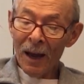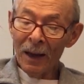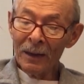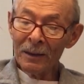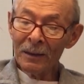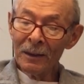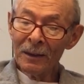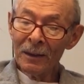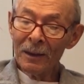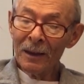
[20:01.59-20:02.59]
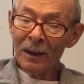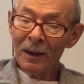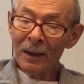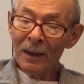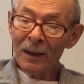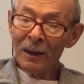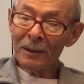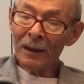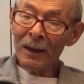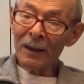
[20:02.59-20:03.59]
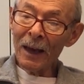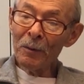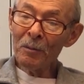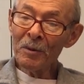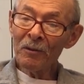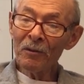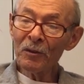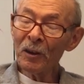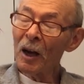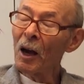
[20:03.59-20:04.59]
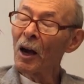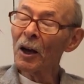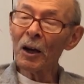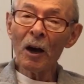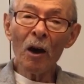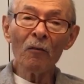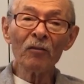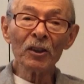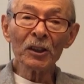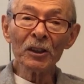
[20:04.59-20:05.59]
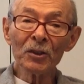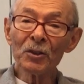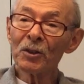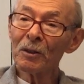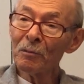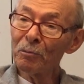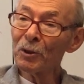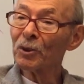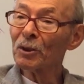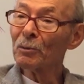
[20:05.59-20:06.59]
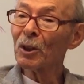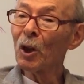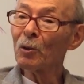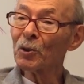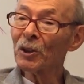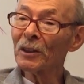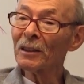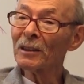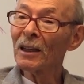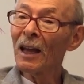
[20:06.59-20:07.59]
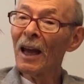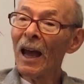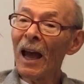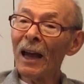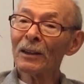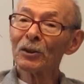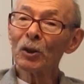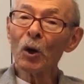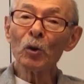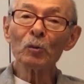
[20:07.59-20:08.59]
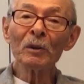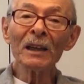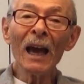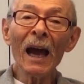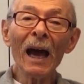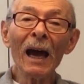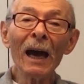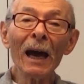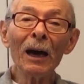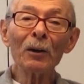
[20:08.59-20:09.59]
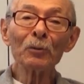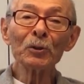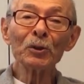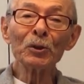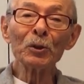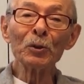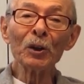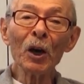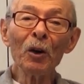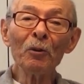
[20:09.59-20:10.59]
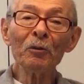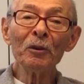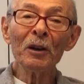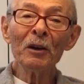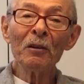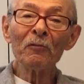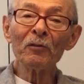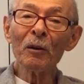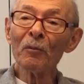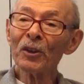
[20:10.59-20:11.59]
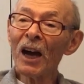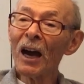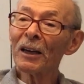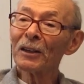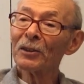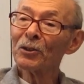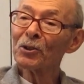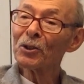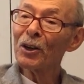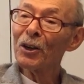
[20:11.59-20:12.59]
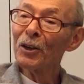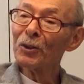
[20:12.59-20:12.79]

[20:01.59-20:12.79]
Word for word: And they gave me a, a valise, put some clothes in it, and told me how to go from Yonkers